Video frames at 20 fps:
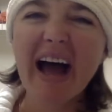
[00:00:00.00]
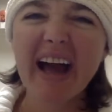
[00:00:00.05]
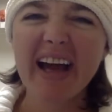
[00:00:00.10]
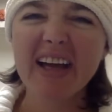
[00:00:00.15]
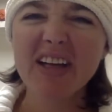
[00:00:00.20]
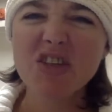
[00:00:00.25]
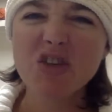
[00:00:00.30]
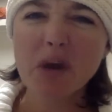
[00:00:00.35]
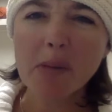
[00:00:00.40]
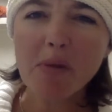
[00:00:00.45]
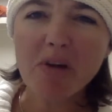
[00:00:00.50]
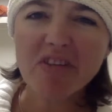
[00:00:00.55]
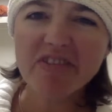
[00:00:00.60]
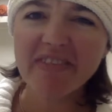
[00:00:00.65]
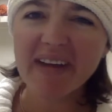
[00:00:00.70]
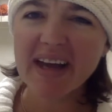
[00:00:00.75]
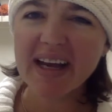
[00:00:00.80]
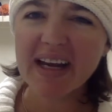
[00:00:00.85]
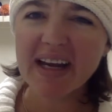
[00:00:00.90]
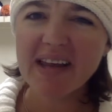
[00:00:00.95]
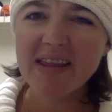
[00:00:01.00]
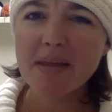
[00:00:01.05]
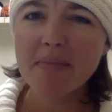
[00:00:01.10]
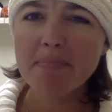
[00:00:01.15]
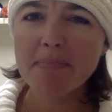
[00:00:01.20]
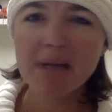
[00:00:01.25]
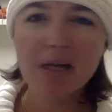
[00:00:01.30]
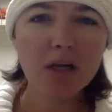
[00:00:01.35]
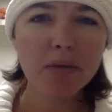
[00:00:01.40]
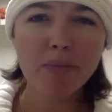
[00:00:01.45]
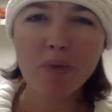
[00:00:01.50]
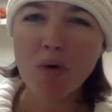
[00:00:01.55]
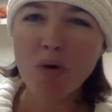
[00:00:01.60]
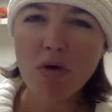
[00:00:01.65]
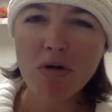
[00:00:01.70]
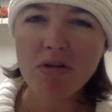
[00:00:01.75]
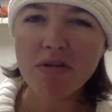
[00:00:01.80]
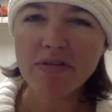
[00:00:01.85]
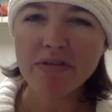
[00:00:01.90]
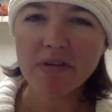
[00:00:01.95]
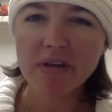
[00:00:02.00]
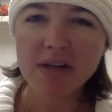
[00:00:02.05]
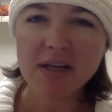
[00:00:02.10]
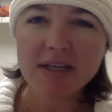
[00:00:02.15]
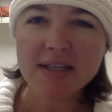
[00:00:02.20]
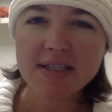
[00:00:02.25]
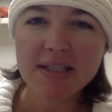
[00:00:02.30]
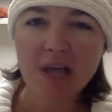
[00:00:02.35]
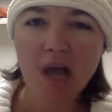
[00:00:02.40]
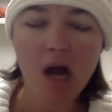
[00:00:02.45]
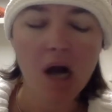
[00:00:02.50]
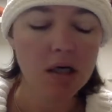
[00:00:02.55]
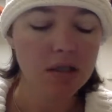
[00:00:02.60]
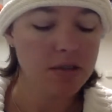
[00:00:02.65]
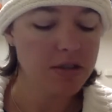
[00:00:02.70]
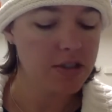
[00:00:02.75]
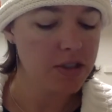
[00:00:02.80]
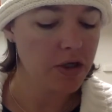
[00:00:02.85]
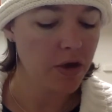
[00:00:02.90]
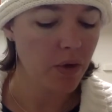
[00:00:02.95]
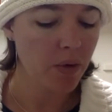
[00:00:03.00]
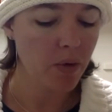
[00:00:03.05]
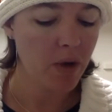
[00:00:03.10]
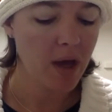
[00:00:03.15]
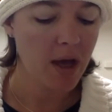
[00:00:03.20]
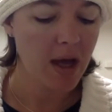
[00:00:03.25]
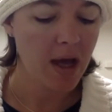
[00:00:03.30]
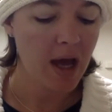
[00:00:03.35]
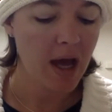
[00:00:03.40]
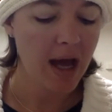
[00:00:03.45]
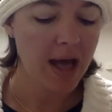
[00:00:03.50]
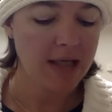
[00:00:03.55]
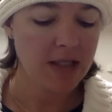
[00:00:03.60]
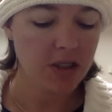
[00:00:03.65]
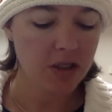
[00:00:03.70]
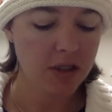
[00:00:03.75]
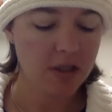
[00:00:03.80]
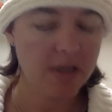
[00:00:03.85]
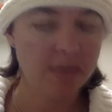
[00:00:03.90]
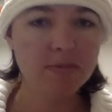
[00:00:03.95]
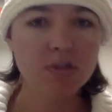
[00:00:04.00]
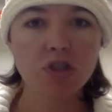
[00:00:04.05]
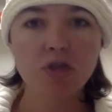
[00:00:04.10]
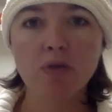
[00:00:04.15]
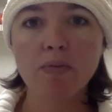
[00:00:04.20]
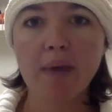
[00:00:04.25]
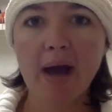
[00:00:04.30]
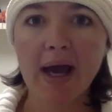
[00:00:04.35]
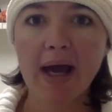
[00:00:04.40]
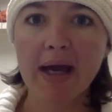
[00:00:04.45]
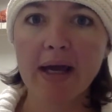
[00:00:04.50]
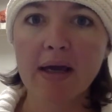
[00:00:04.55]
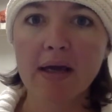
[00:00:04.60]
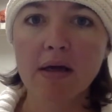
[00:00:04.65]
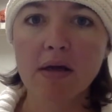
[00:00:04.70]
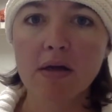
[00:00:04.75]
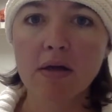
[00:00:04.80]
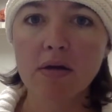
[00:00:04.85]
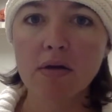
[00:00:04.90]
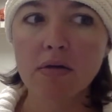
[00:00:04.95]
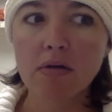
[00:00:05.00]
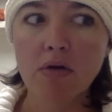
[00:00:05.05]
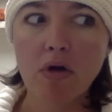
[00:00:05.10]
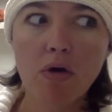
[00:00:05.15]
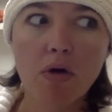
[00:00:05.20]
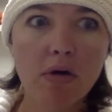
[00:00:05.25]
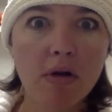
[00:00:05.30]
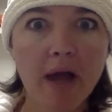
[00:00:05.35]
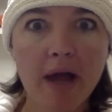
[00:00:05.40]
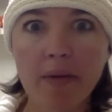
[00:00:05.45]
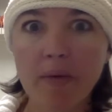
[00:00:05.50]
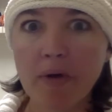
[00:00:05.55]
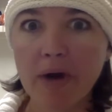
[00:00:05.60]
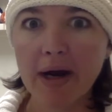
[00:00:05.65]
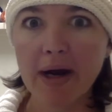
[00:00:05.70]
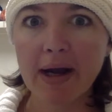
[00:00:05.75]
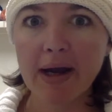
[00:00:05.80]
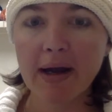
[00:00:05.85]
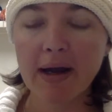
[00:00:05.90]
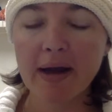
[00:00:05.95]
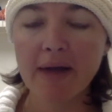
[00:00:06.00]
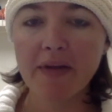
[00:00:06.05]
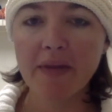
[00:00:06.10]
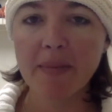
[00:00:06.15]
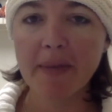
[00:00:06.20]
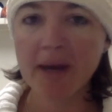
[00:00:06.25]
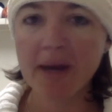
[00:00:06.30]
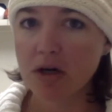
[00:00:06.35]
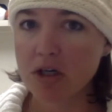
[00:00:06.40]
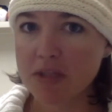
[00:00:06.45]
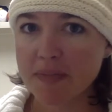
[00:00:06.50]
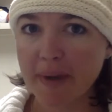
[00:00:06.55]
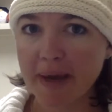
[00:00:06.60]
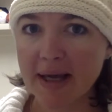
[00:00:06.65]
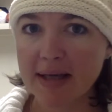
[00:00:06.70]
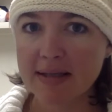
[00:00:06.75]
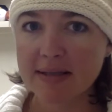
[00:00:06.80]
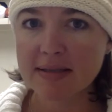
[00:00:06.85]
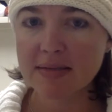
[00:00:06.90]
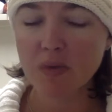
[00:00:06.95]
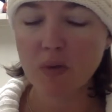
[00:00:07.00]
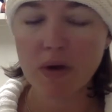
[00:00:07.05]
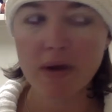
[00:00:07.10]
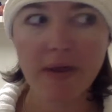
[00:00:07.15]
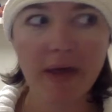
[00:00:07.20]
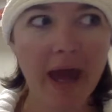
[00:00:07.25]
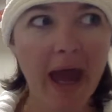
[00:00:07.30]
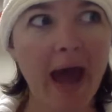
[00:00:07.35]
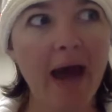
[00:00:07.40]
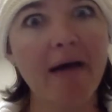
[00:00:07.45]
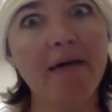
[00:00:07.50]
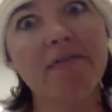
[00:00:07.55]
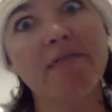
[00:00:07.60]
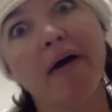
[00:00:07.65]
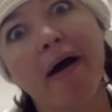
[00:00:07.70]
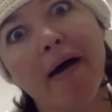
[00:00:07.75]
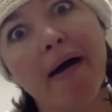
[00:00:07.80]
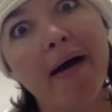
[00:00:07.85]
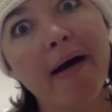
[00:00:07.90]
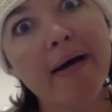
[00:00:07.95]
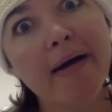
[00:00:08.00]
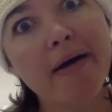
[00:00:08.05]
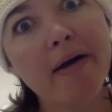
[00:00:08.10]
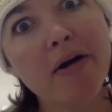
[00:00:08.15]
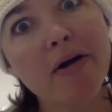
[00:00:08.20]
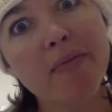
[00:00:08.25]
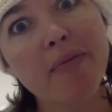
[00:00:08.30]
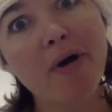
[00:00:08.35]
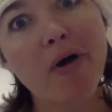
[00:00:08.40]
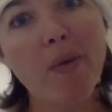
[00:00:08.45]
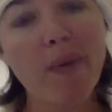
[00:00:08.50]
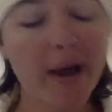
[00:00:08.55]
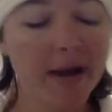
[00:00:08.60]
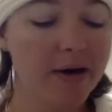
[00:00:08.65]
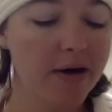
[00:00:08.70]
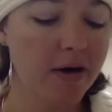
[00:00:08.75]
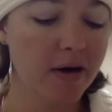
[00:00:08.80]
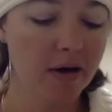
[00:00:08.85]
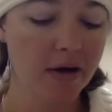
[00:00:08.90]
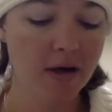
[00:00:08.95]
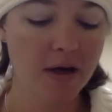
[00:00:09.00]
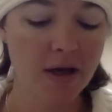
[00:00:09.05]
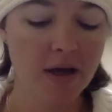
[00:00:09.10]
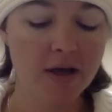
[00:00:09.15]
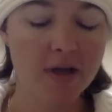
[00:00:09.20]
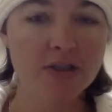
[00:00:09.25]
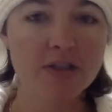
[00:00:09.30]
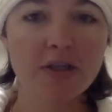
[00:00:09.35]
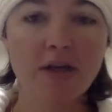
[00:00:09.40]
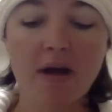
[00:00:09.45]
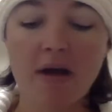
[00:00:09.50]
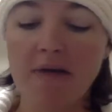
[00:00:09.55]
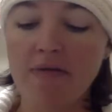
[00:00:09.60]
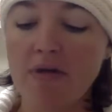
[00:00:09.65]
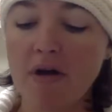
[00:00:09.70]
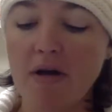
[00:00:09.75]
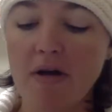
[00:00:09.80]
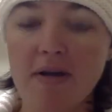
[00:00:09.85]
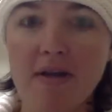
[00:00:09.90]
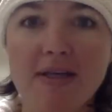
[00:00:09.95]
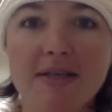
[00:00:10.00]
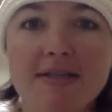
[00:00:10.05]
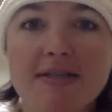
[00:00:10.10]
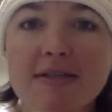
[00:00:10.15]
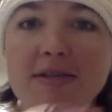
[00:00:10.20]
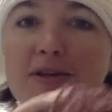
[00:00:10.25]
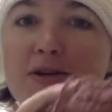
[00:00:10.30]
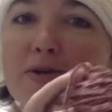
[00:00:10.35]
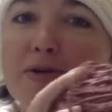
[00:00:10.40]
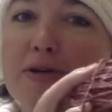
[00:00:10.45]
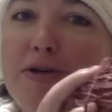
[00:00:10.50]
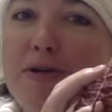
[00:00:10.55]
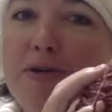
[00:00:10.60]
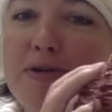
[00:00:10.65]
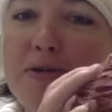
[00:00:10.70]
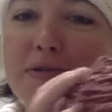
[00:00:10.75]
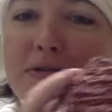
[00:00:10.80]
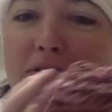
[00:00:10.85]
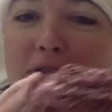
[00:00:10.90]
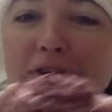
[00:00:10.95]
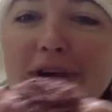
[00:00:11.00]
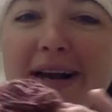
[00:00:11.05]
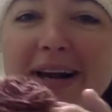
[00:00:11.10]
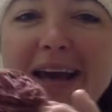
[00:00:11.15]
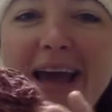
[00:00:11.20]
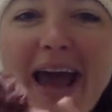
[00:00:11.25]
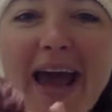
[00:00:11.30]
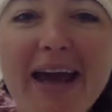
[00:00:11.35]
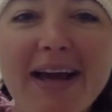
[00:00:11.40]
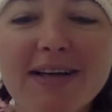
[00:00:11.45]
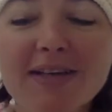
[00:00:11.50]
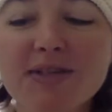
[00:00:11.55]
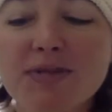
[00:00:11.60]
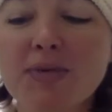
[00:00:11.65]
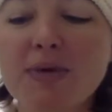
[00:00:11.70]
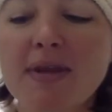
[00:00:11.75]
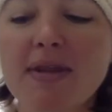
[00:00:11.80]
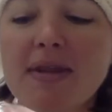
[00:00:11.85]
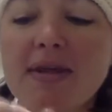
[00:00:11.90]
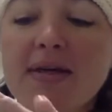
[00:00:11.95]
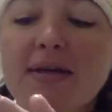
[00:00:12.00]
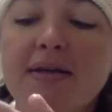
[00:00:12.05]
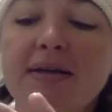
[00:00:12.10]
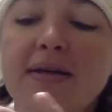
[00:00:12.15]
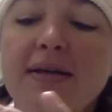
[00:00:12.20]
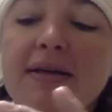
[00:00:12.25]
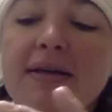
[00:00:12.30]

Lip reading: I had trouble finding the middle pool for this yarn, so I took them to my local library at the Makerspace where they have a yarn ball winder. So now I've got all these cute little red cakes with a